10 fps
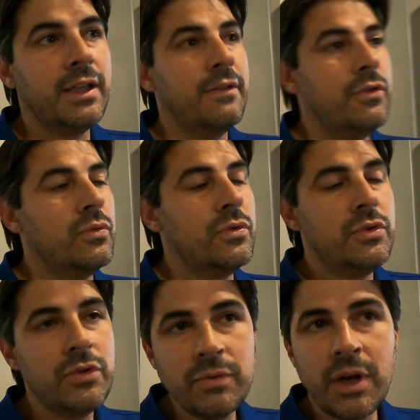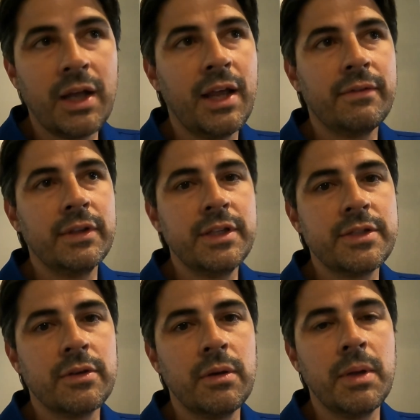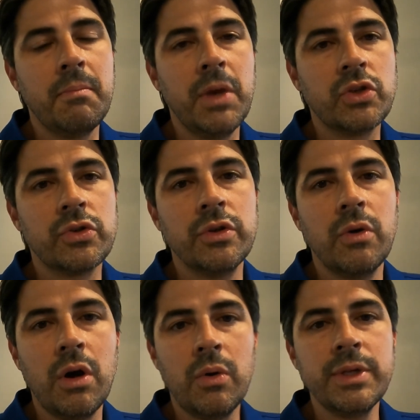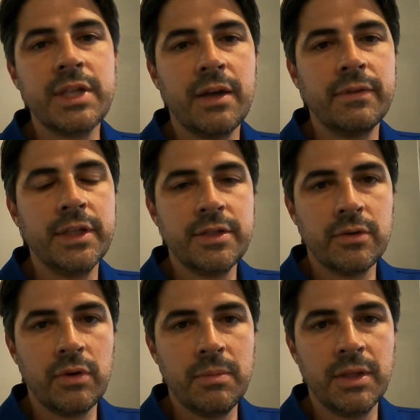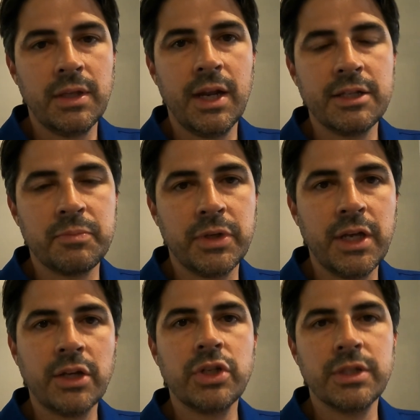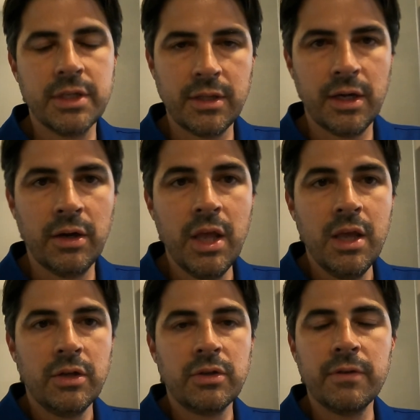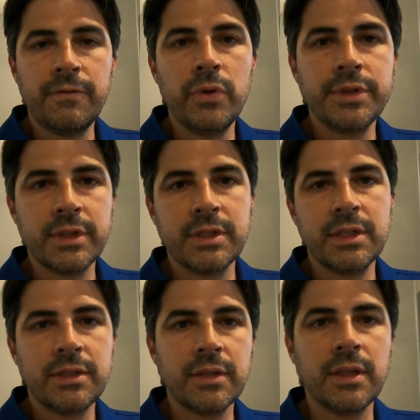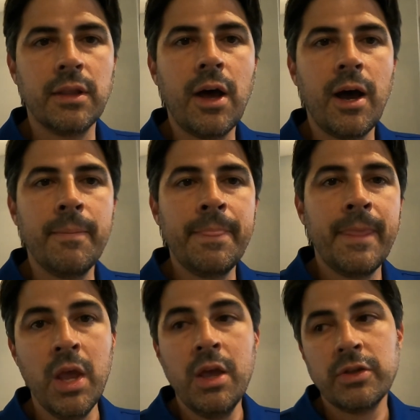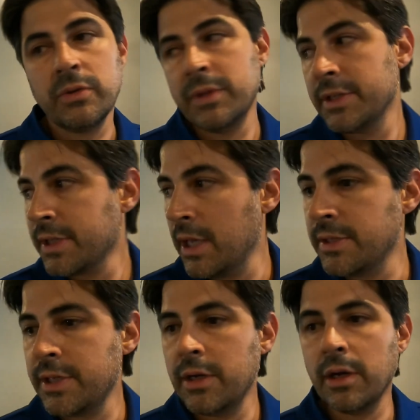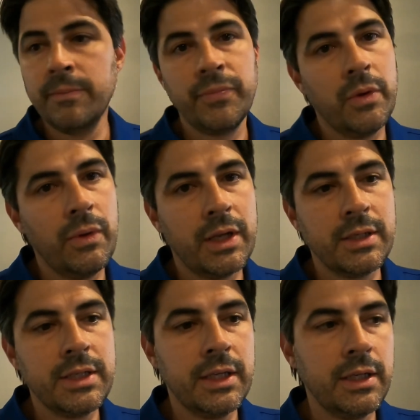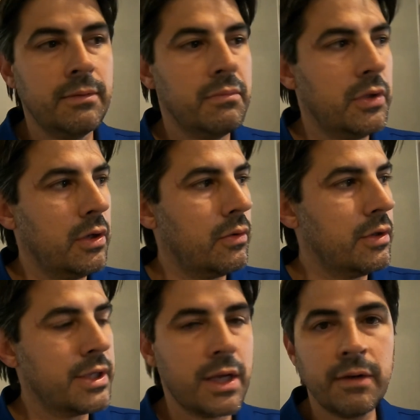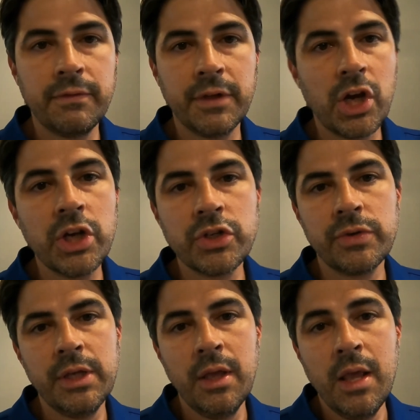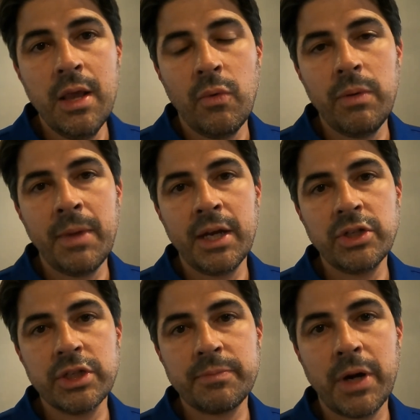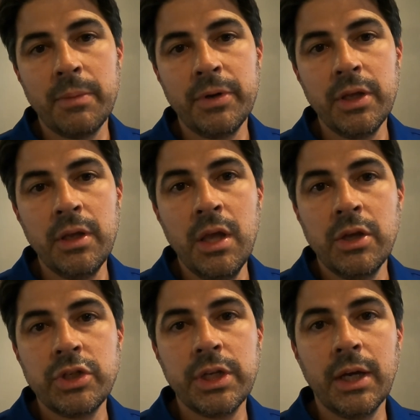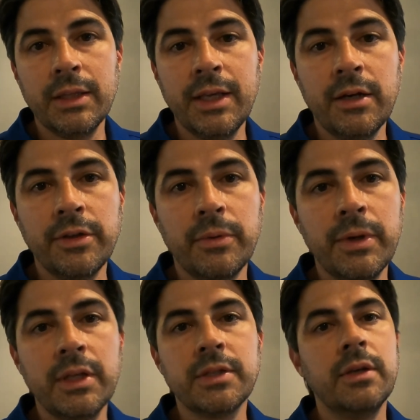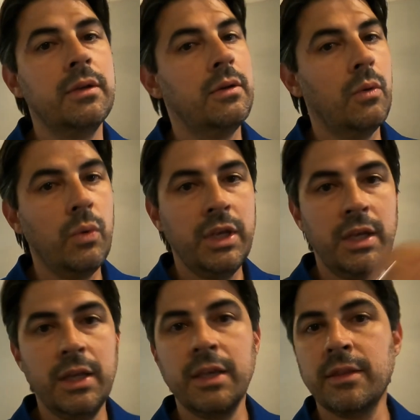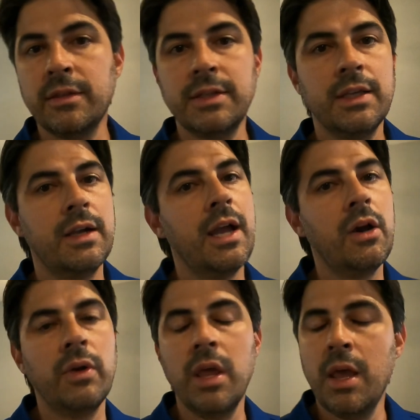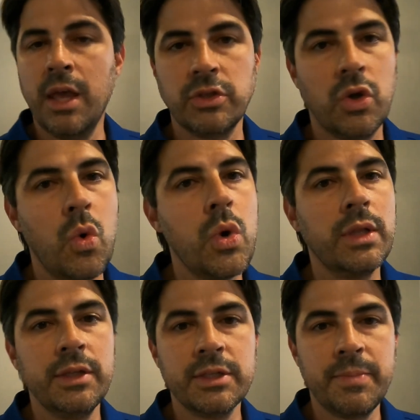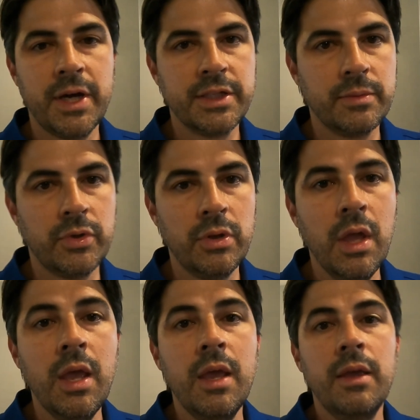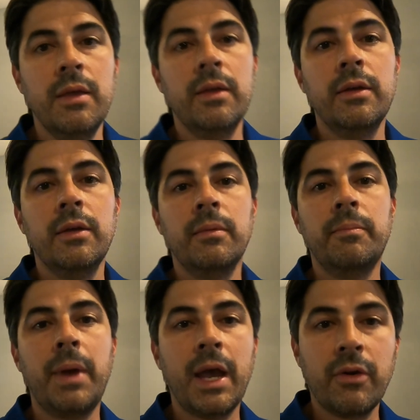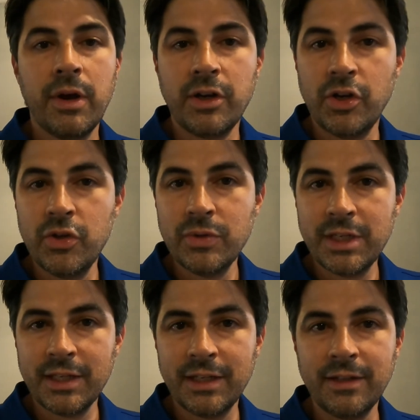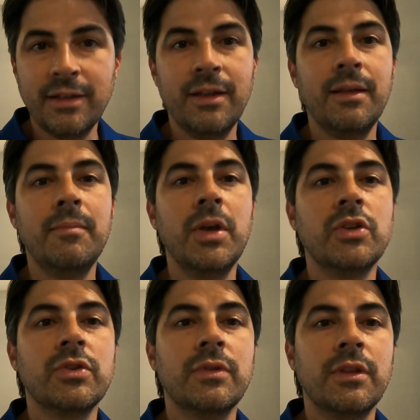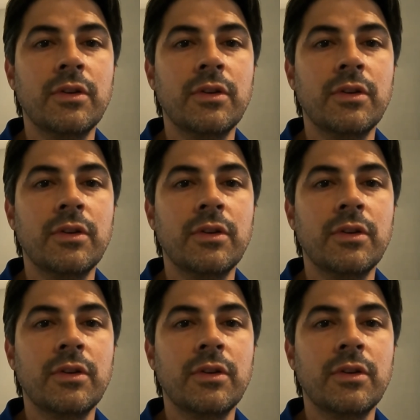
if you do not have a lease agreement, make sure you always have a lease agreement that has protections in there to the fullest extent of the law. So in this case here, we had a tenant, the owner's out of the country, we manage his property, she got late on the rent, we need to get the tenant out as quickly as possible, background a new tenant, make sure that